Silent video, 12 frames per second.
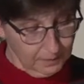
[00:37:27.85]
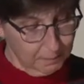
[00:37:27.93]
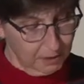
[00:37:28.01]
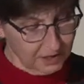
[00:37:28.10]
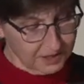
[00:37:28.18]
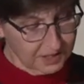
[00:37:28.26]

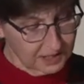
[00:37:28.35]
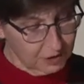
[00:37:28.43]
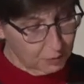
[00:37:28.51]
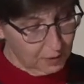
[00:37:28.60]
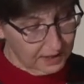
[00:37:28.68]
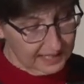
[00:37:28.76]

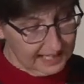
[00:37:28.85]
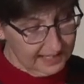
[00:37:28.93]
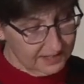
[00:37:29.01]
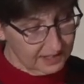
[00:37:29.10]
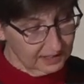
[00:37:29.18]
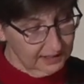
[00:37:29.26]
parsonage where
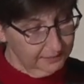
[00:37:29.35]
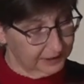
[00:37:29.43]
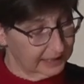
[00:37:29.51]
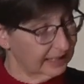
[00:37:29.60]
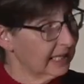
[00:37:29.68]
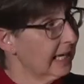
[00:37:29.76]
he's
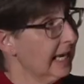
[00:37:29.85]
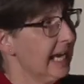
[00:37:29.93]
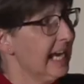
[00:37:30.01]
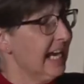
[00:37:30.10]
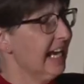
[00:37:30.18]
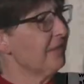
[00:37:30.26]
living.
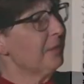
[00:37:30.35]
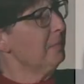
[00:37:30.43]
In the